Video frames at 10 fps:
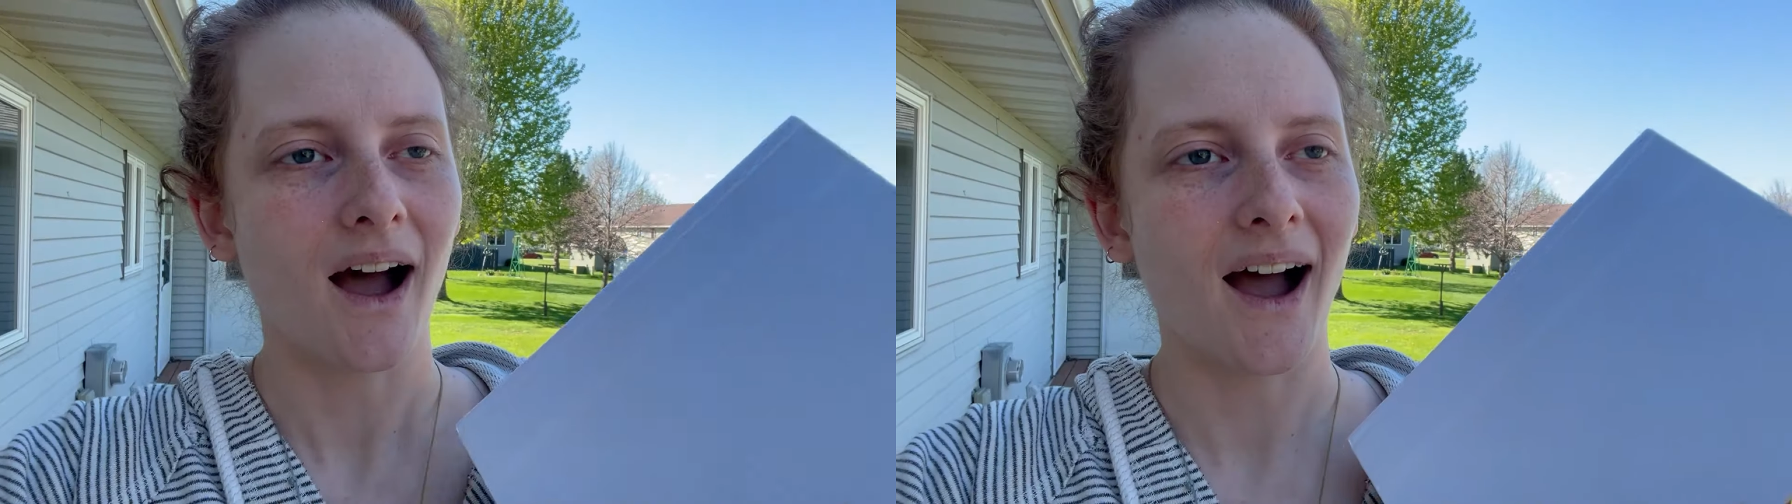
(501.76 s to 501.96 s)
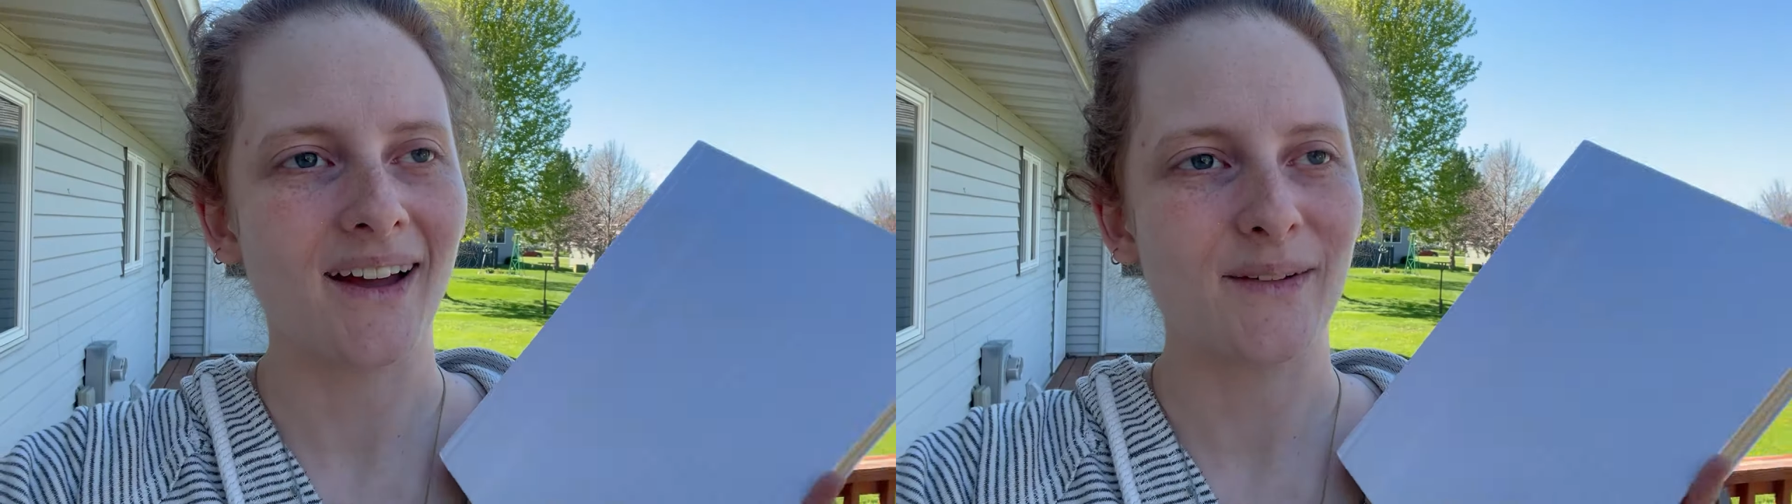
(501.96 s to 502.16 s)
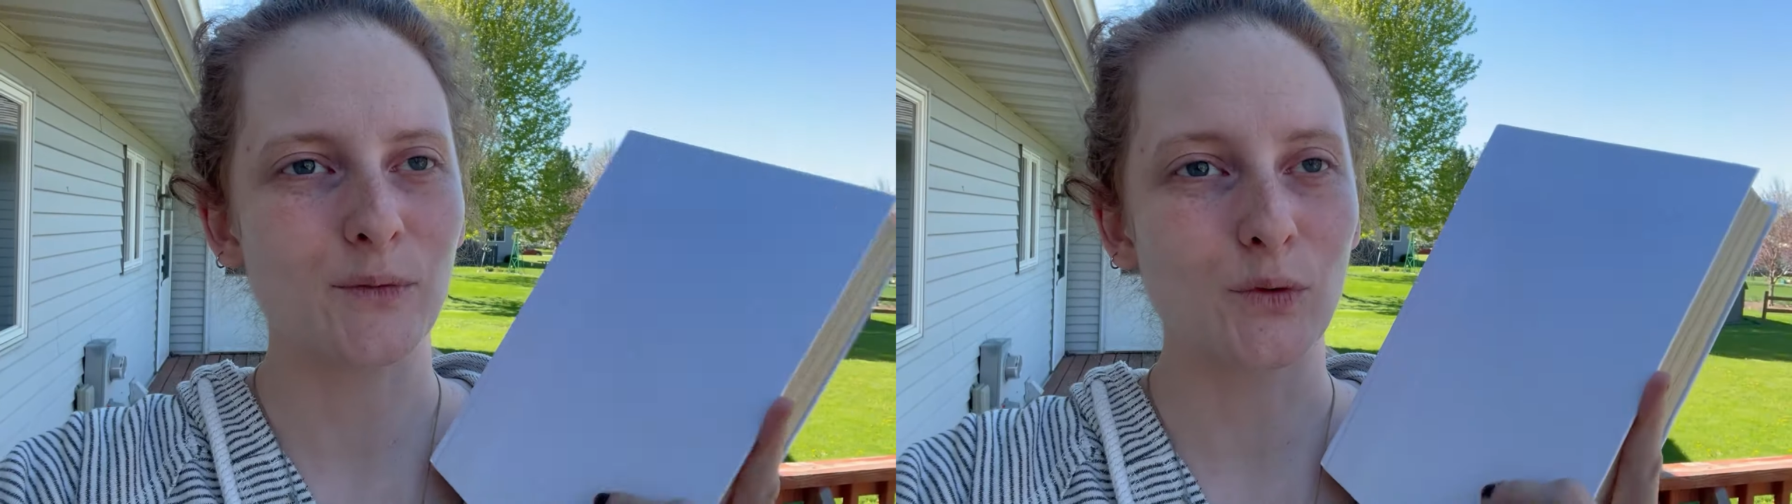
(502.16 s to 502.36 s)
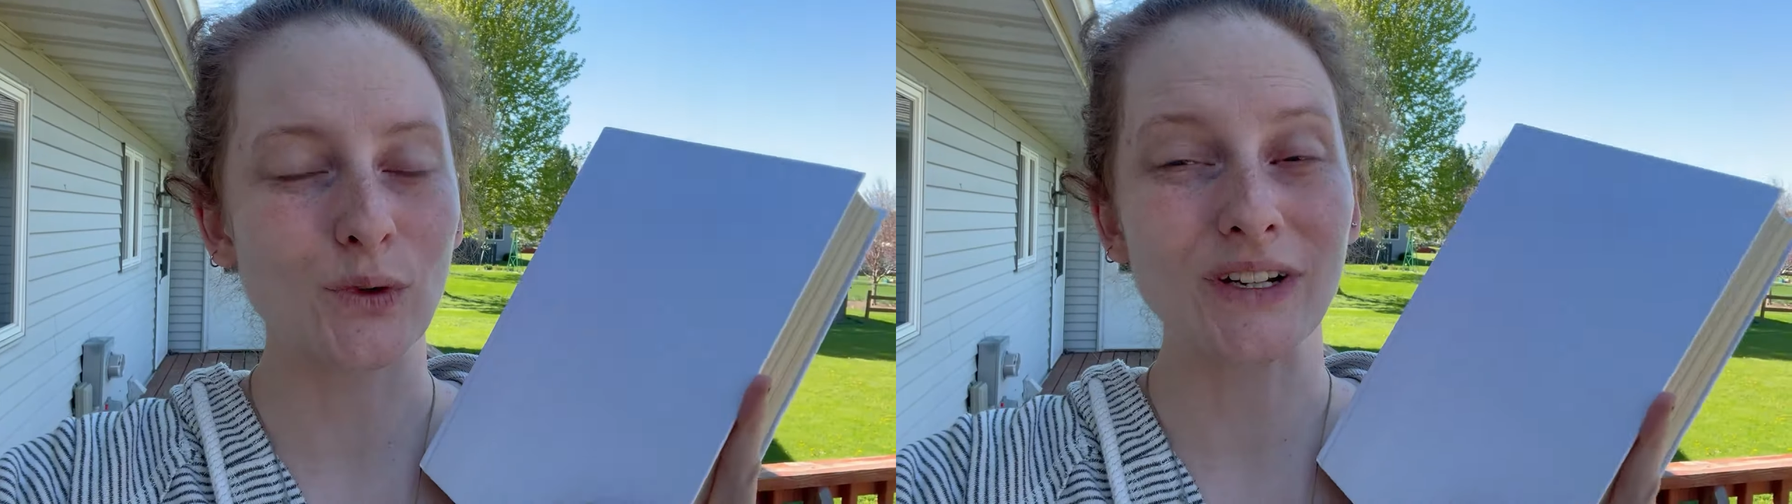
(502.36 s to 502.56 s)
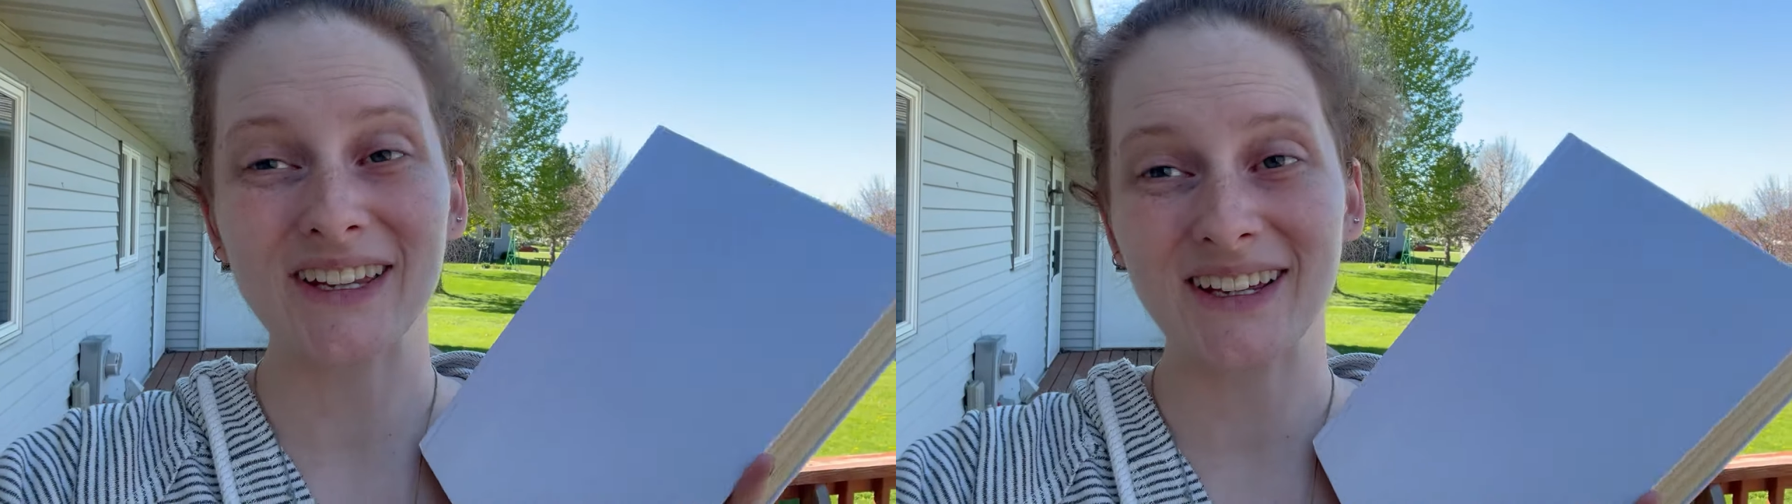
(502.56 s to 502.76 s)
I'm
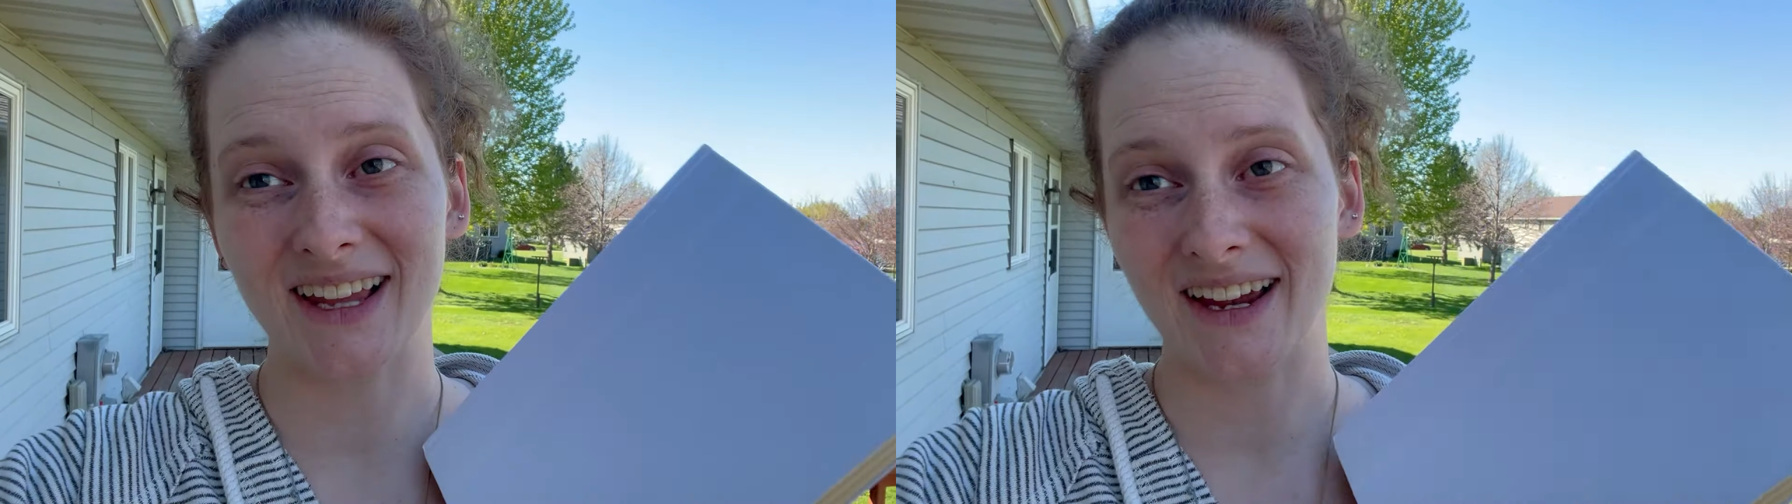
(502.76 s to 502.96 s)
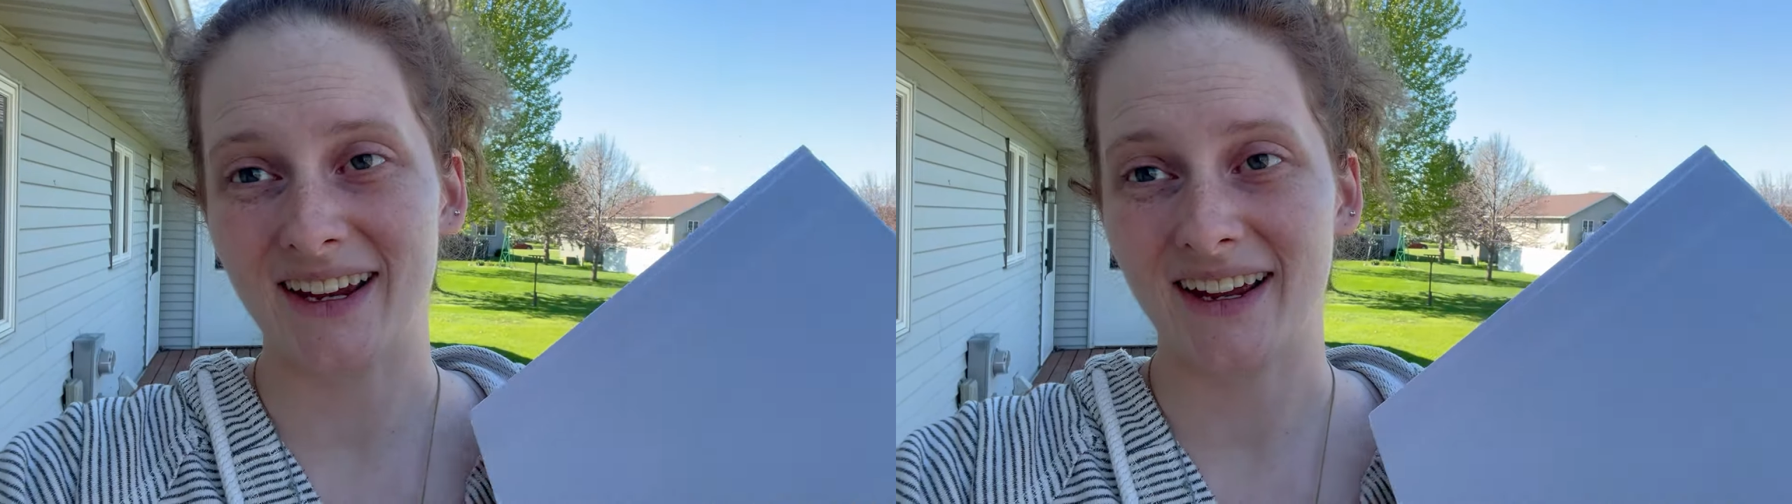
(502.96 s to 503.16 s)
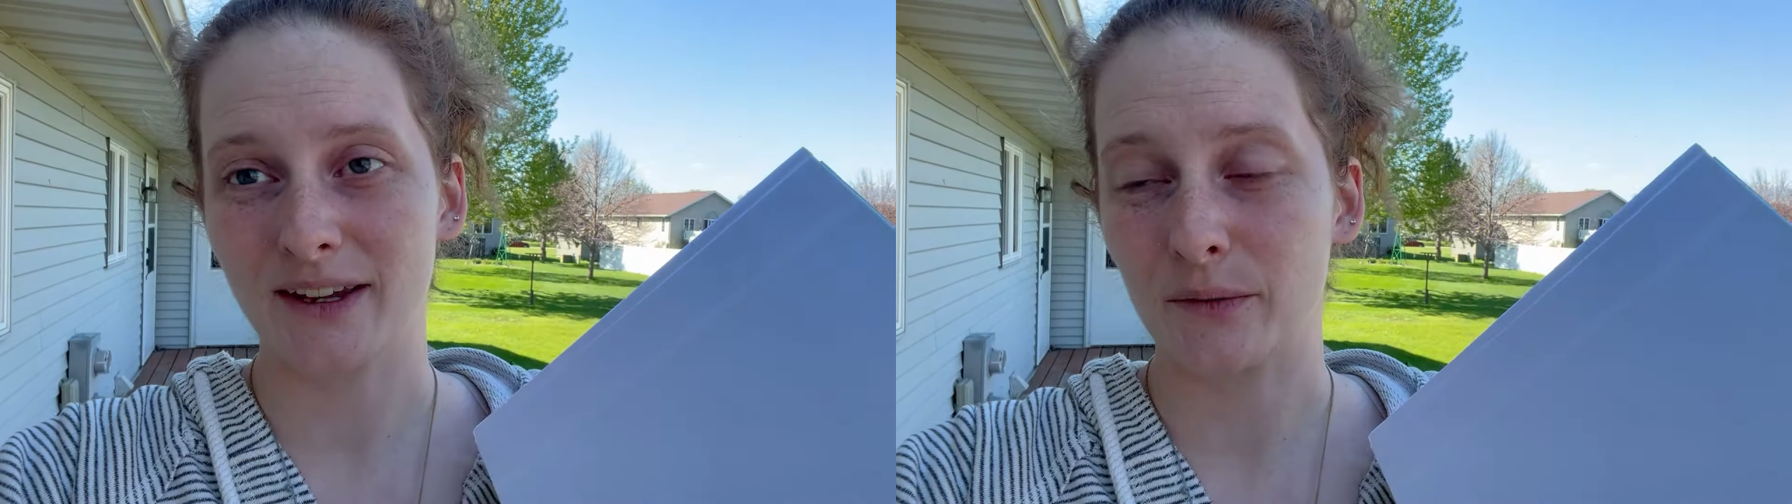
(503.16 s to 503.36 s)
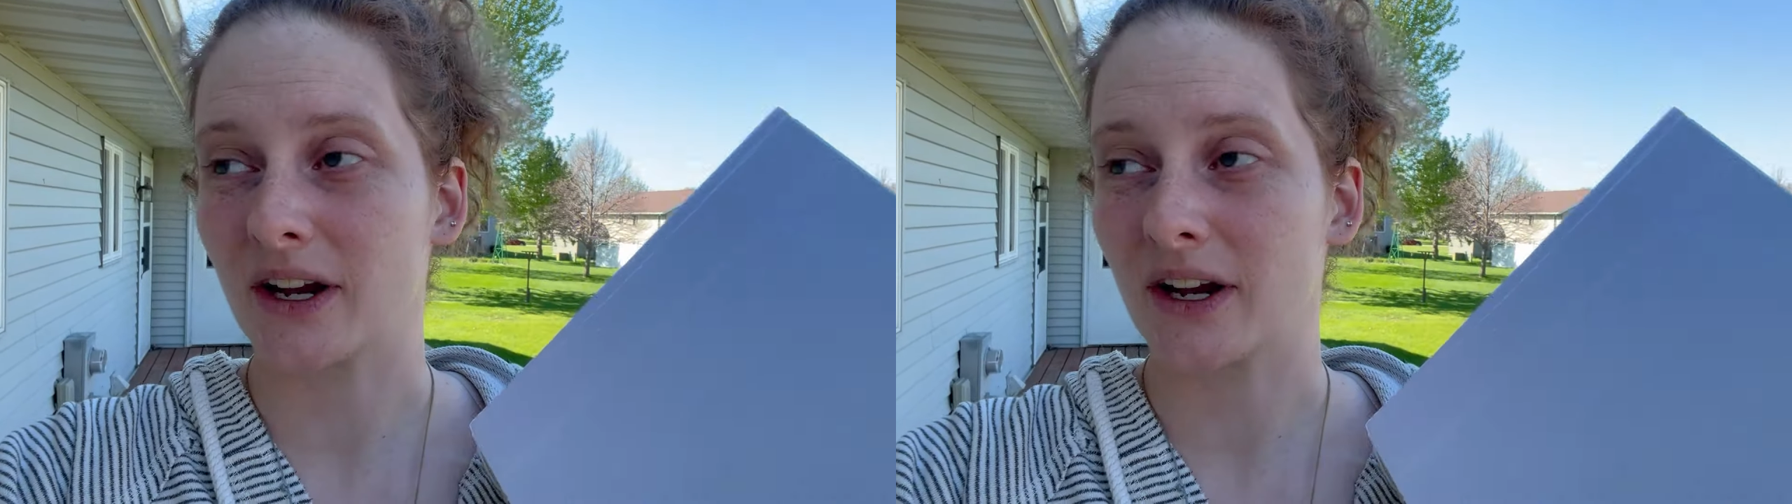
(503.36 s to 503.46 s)
really liking that we're